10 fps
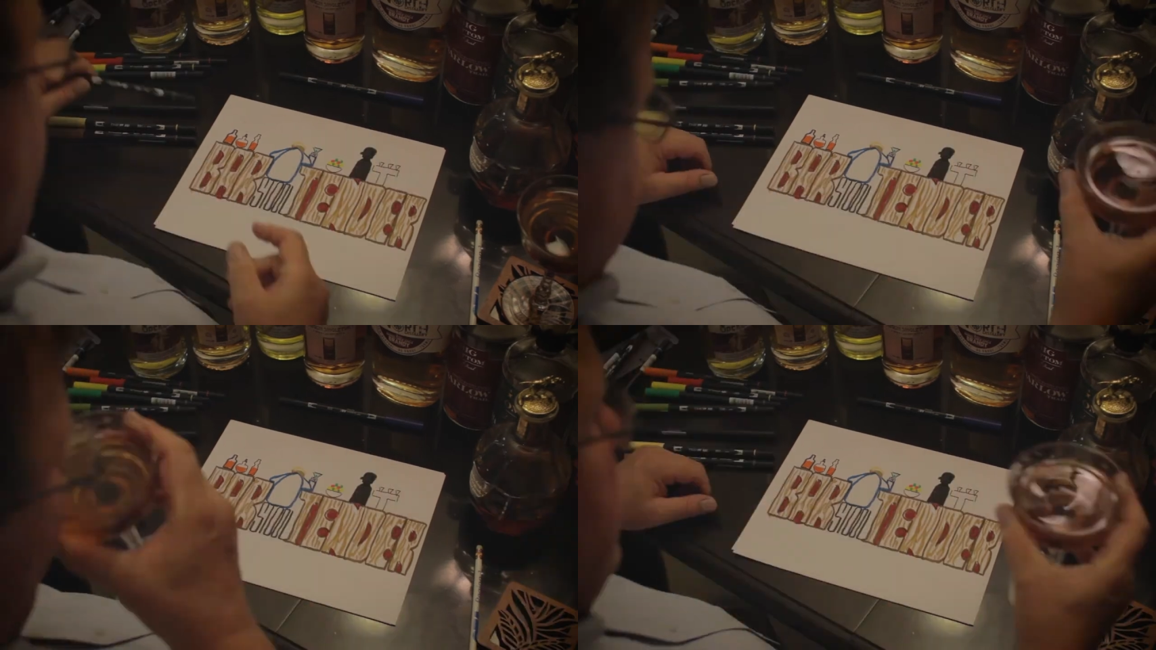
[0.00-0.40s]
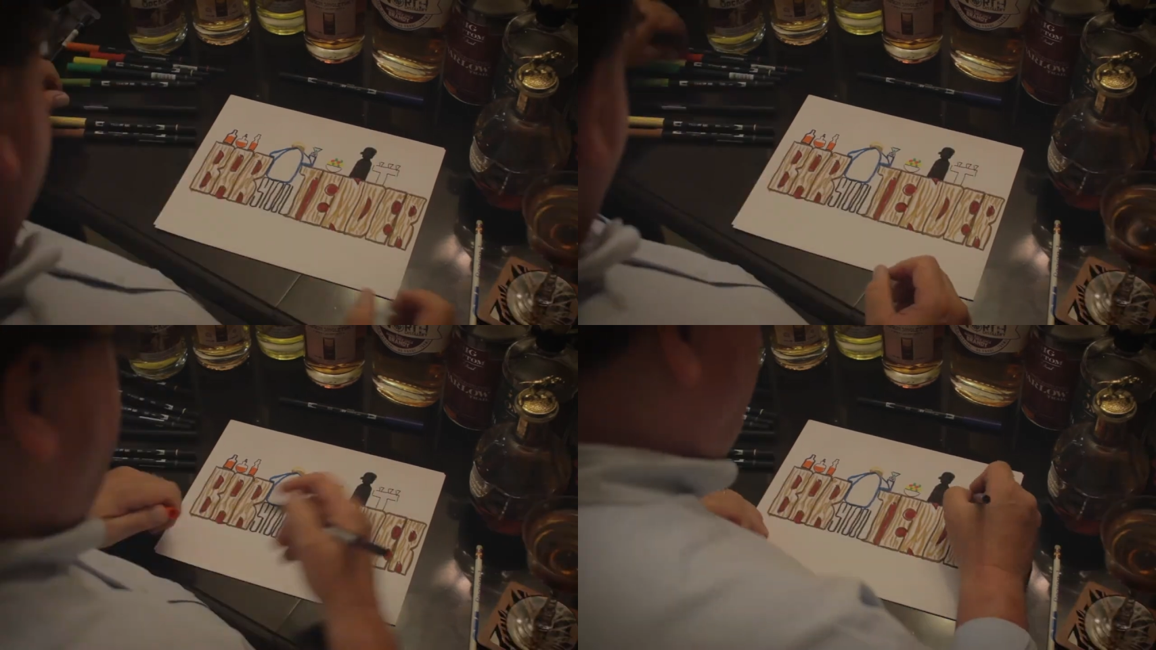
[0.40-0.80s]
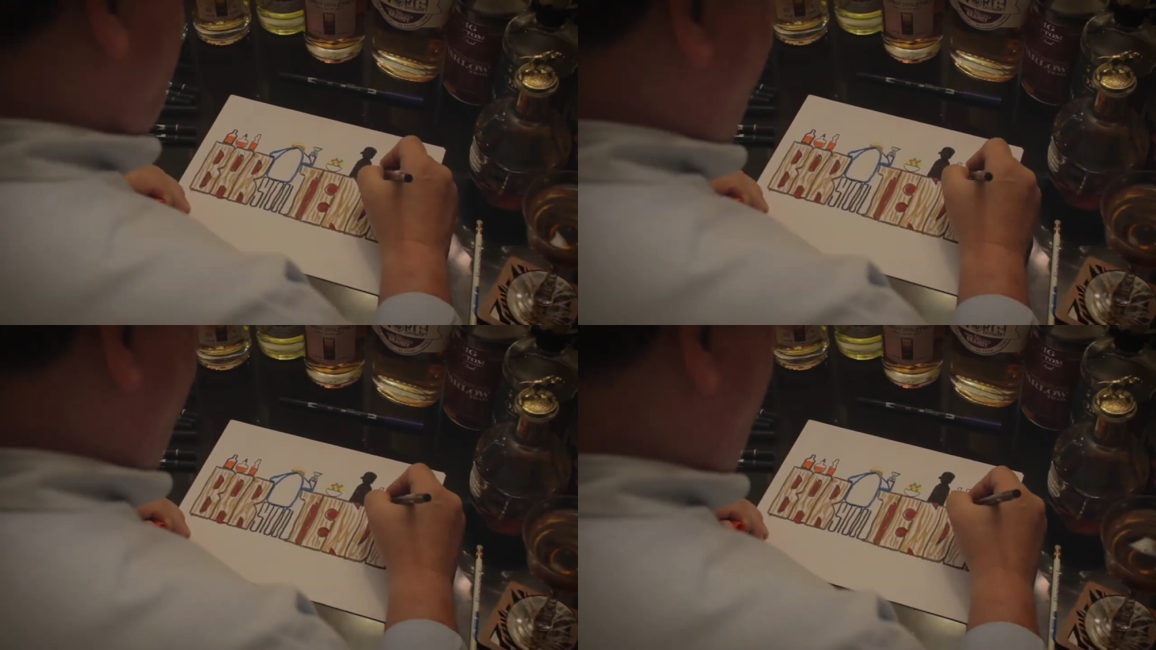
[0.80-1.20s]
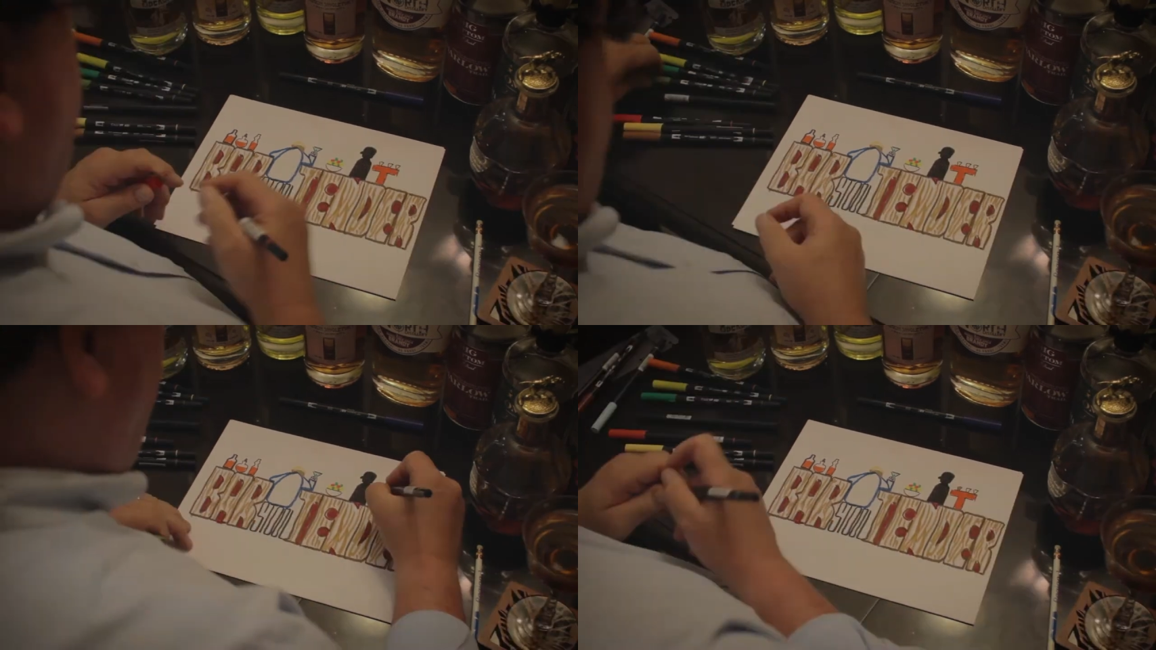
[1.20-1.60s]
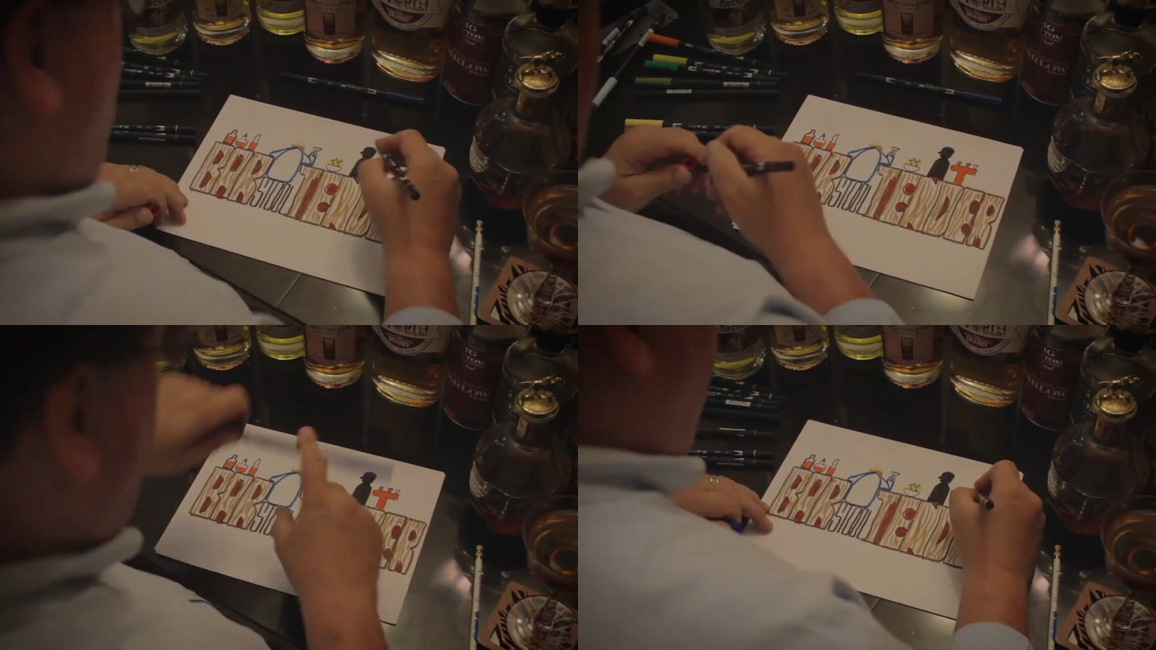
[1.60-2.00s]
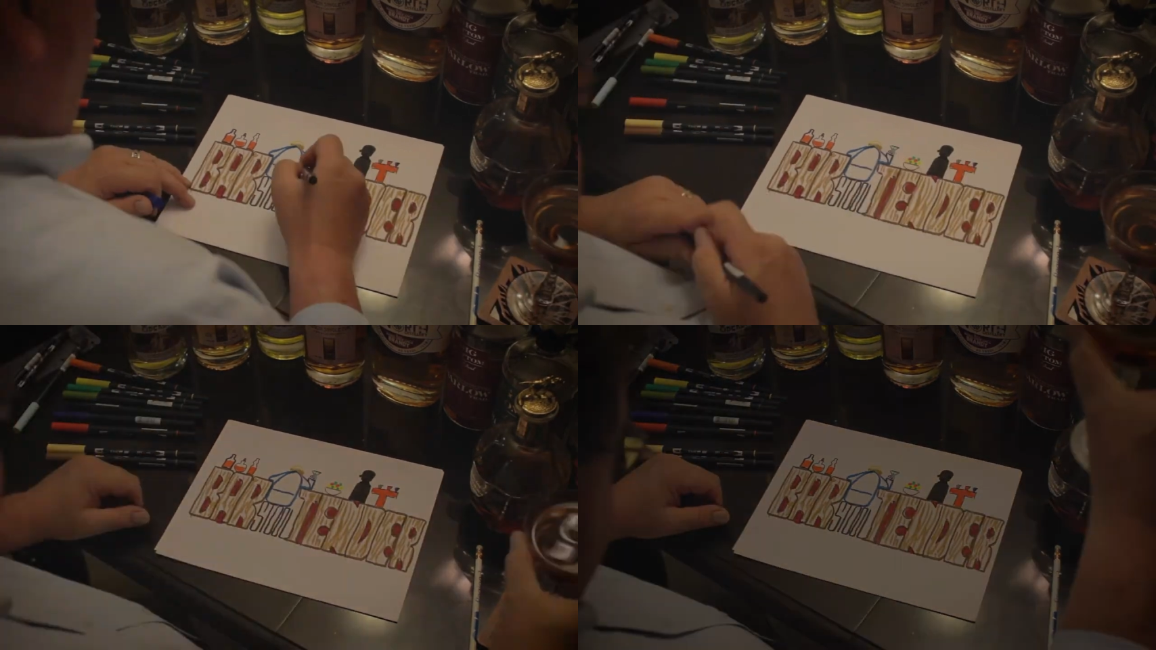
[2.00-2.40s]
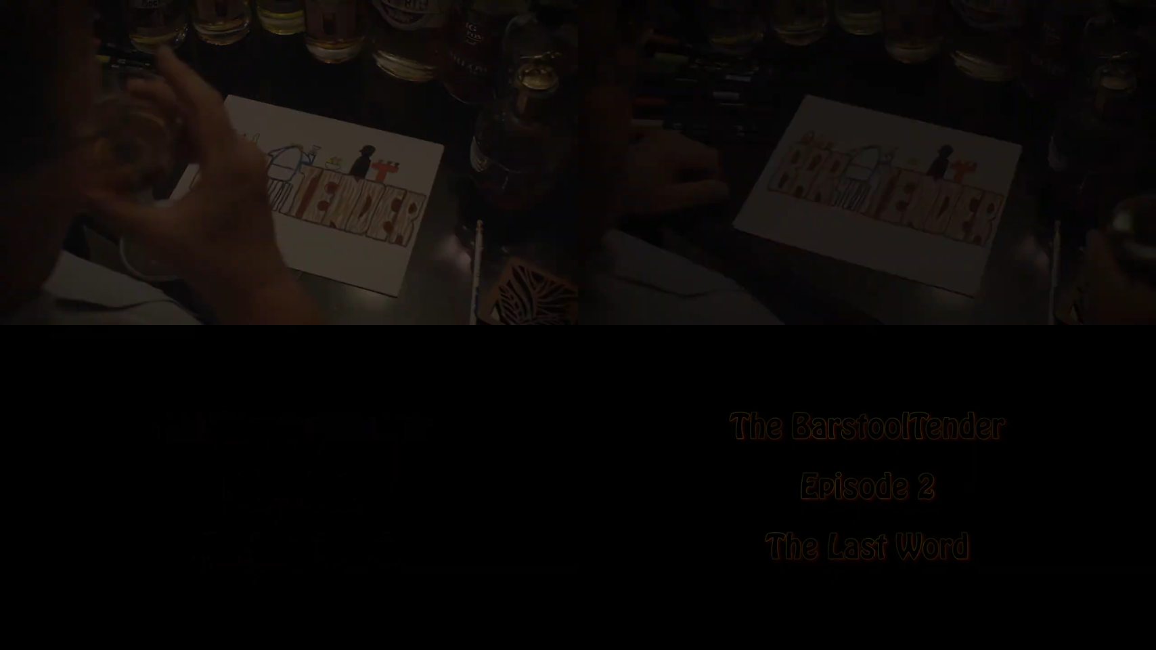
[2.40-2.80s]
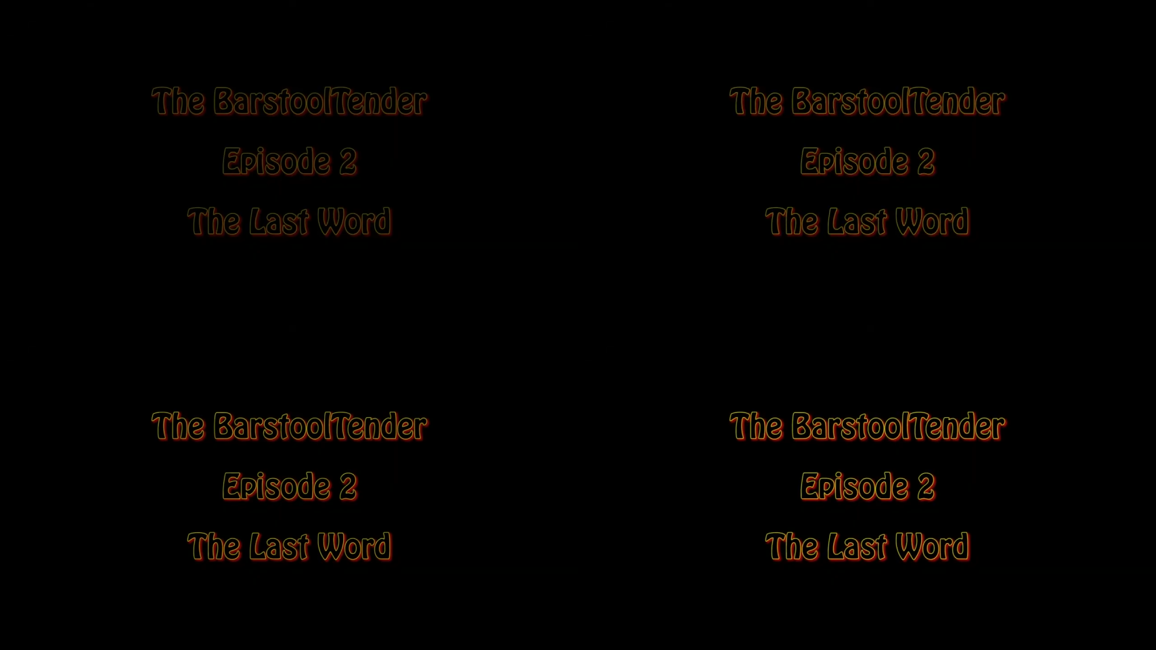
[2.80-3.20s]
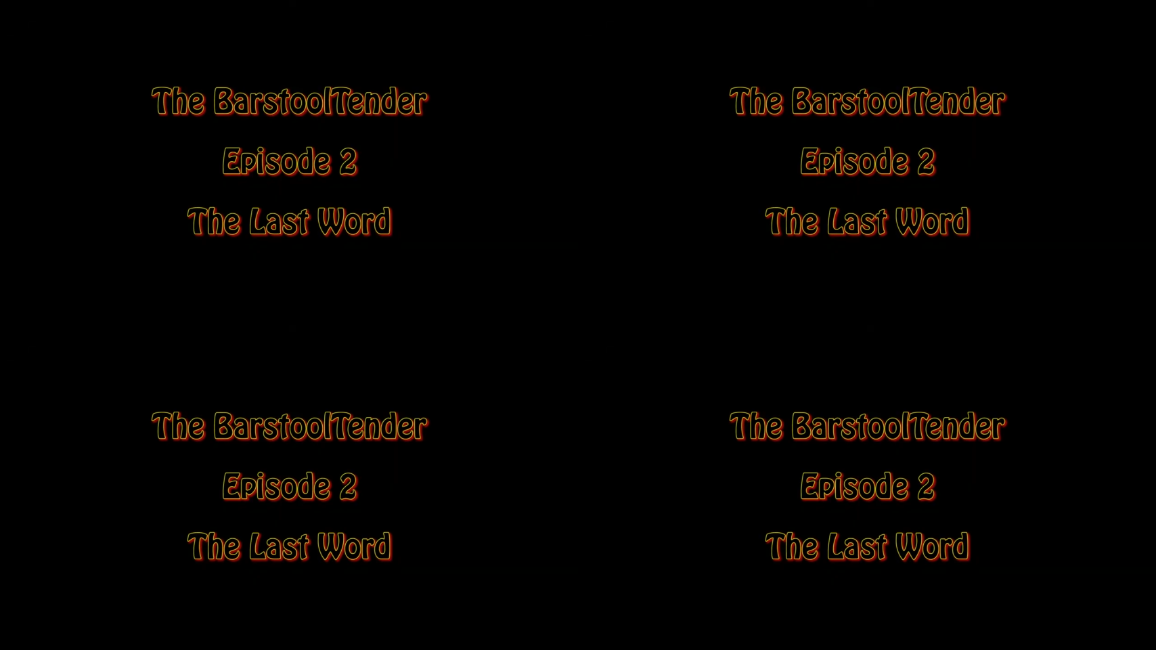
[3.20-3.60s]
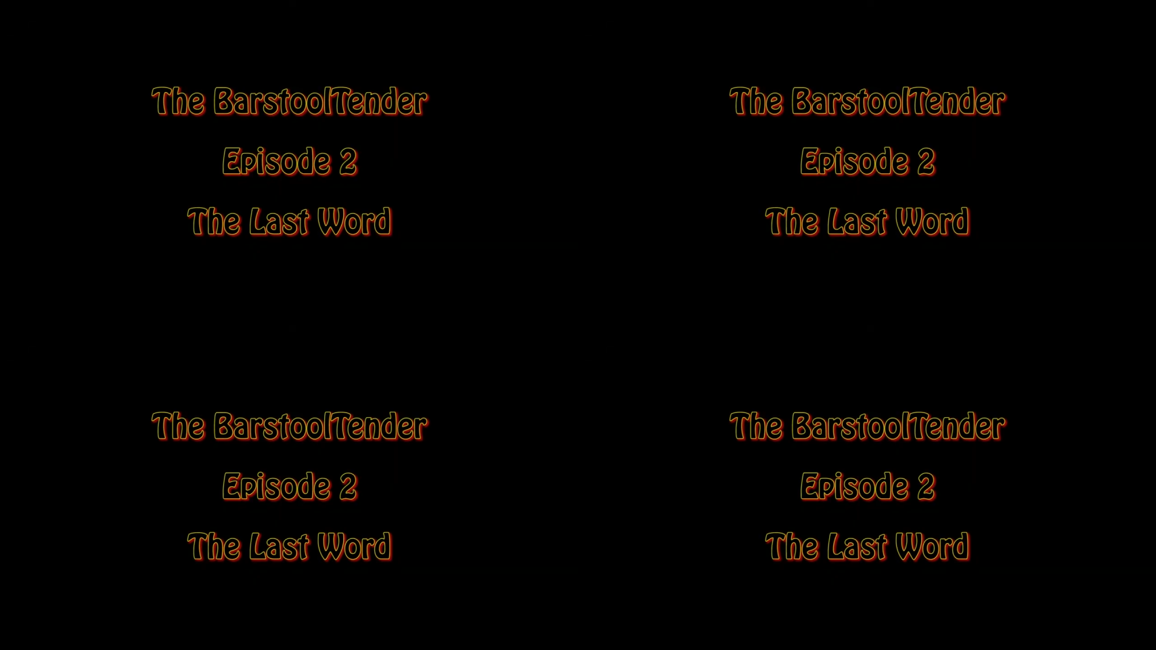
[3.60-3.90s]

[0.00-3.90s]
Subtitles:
(no speaker visible)